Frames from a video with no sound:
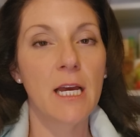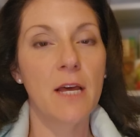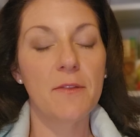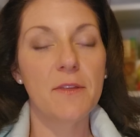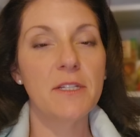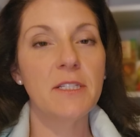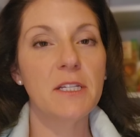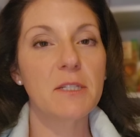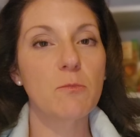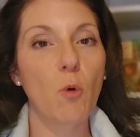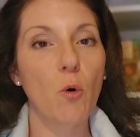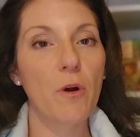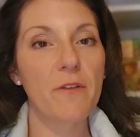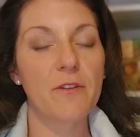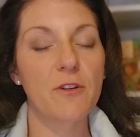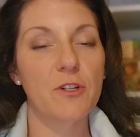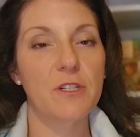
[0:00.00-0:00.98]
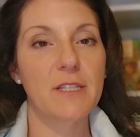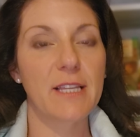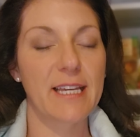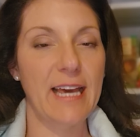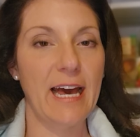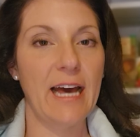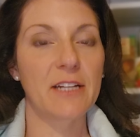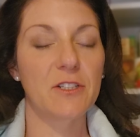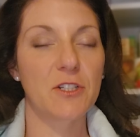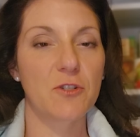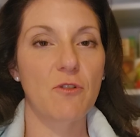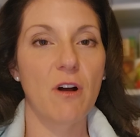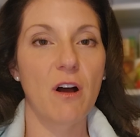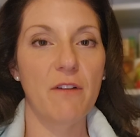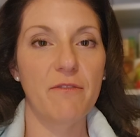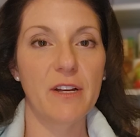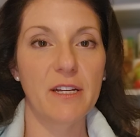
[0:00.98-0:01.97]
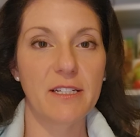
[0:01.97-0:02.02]
this is more than just the
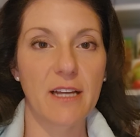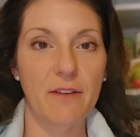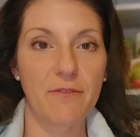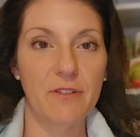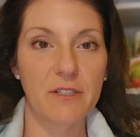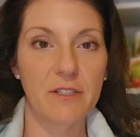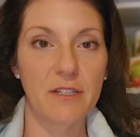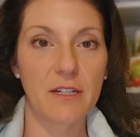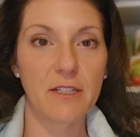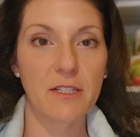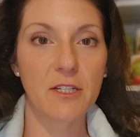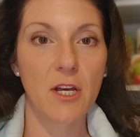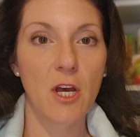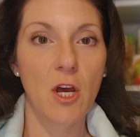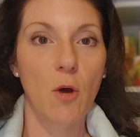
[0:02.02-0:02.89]
catastrophic deficits.